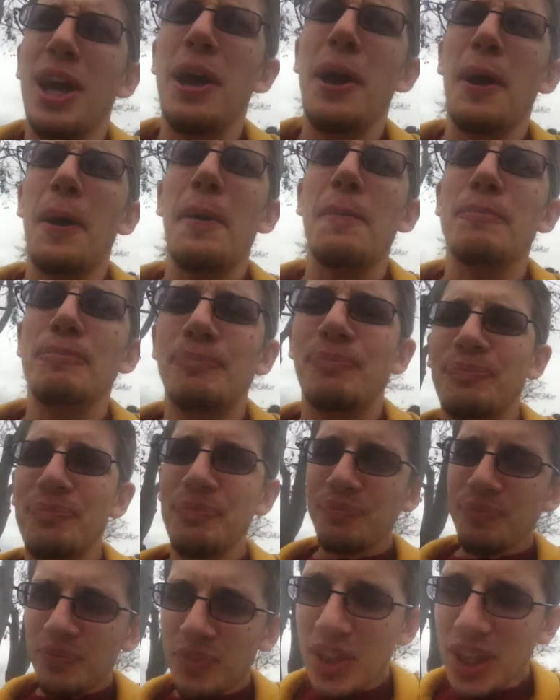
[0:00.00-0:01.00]

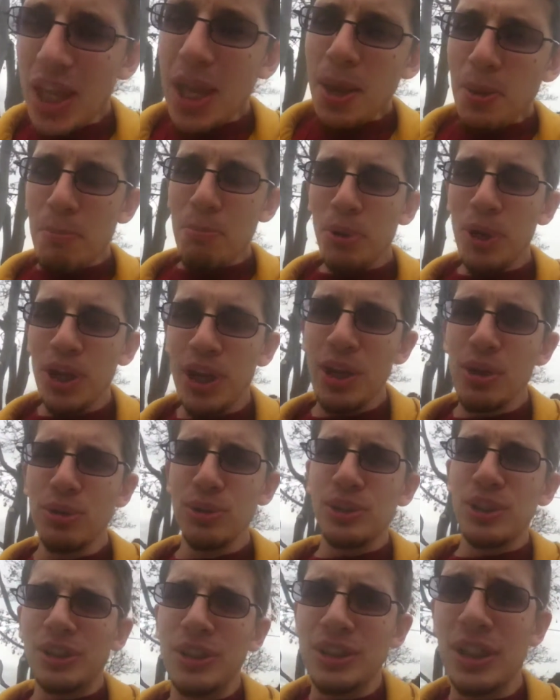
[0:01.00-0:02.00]
but it all
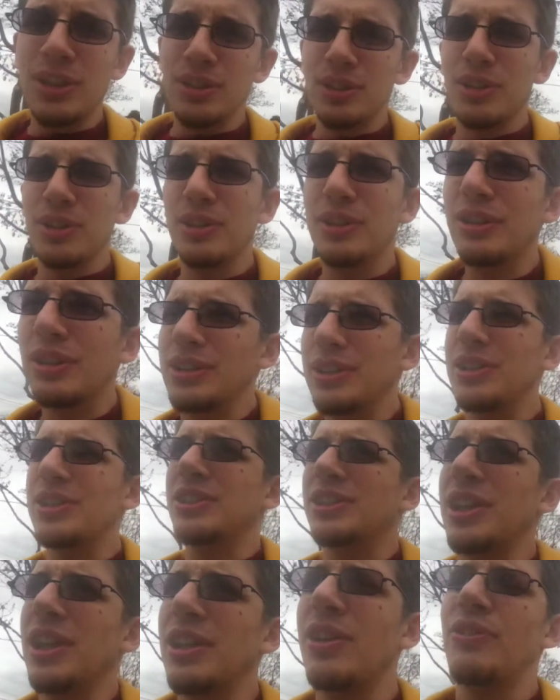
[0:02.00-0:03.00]
turned out good
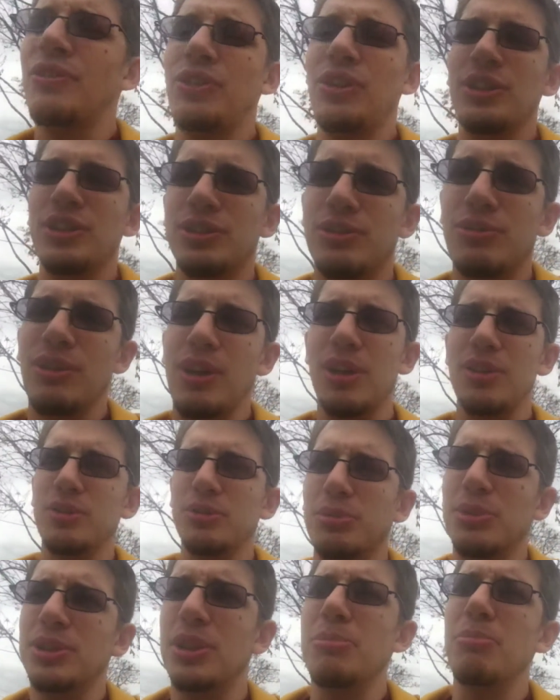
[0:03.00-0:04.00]
because the first
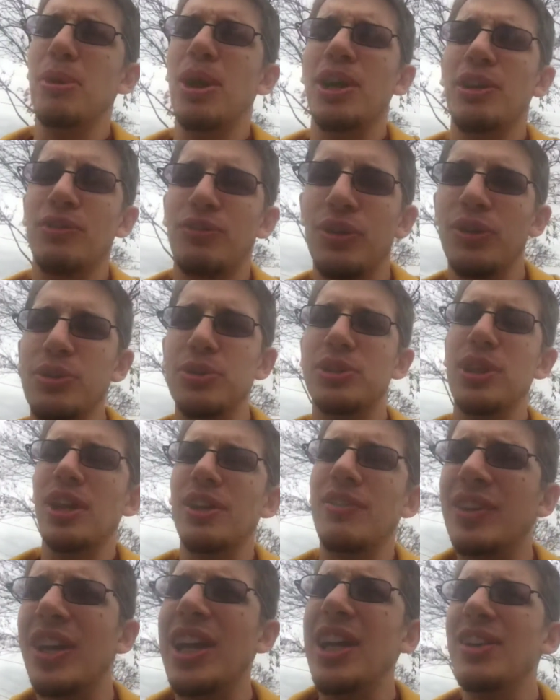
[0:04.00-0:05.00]
round was a minefield
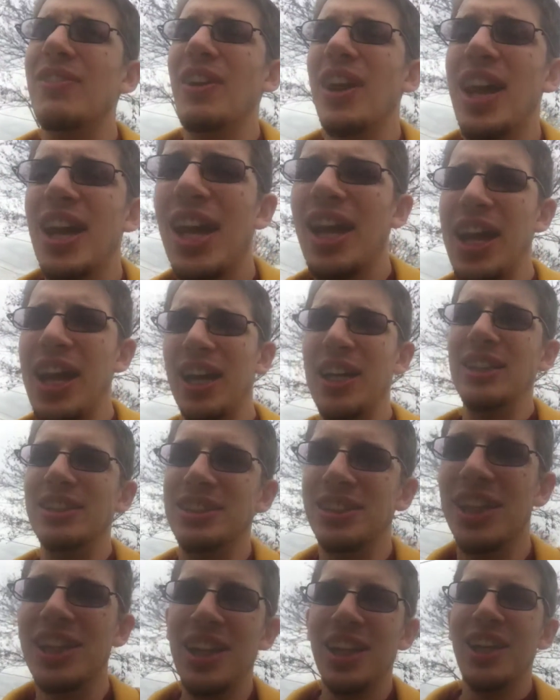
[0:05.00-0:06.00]
type game, and
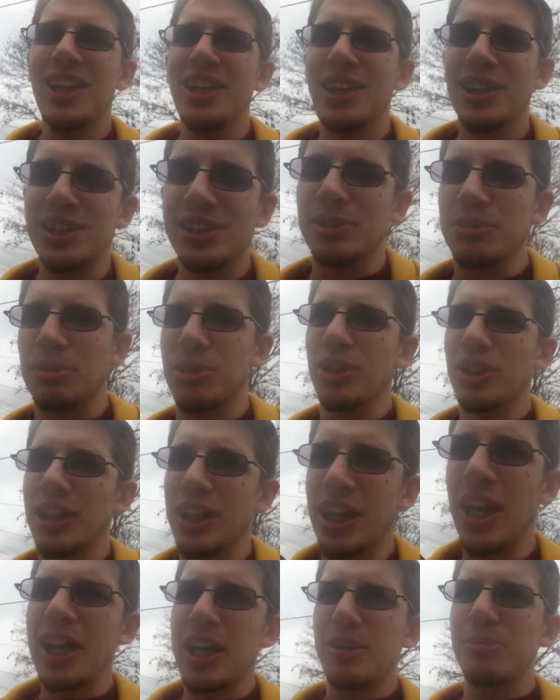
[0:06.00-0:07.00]
because I'm good
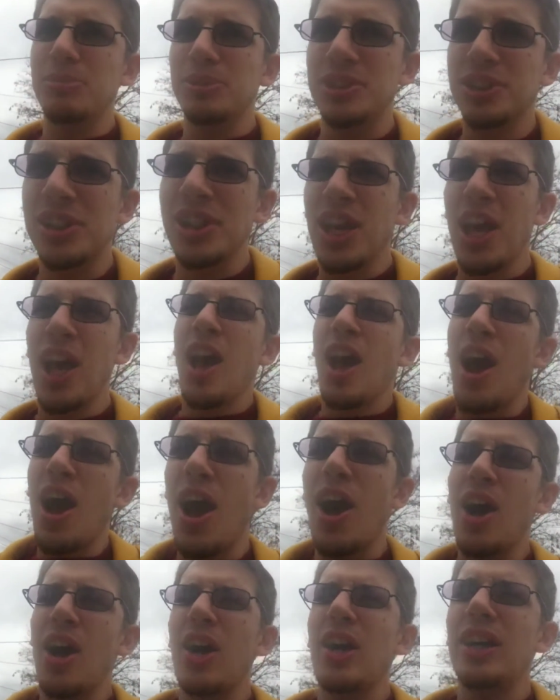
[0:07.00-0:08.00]
at games,
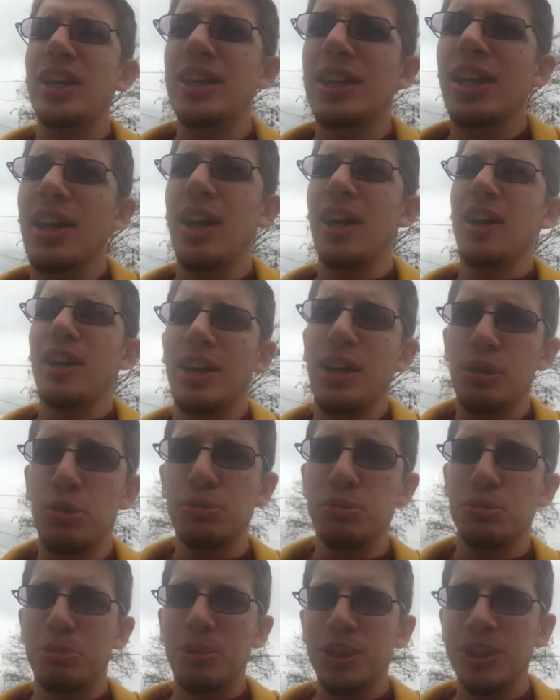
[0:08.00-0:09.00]
I
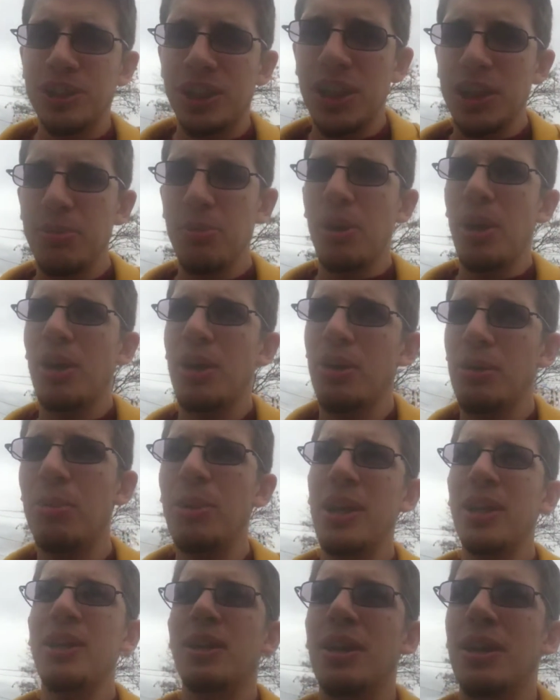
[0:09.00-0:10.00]
helped my team
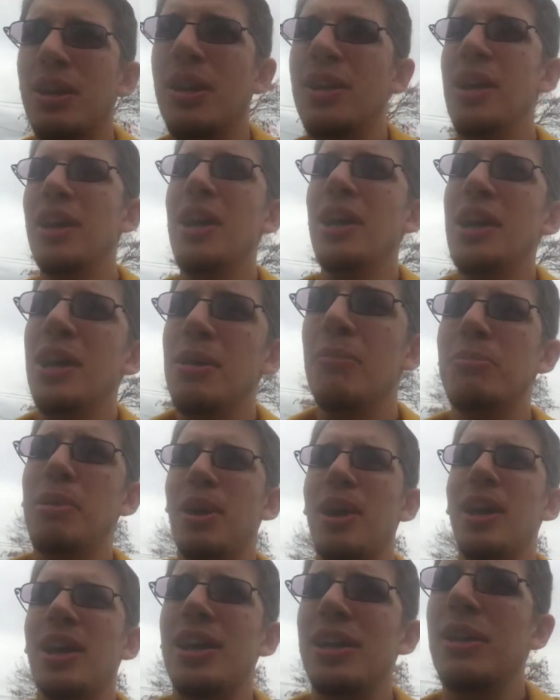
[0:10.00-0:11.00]
win
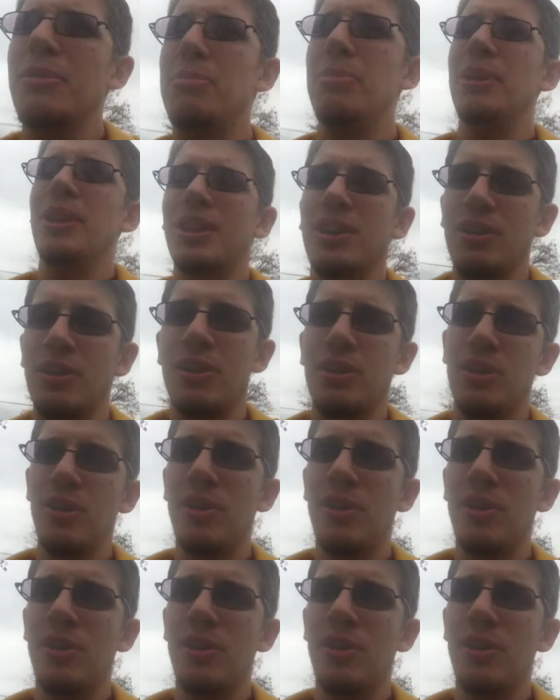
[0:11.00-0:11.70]
by being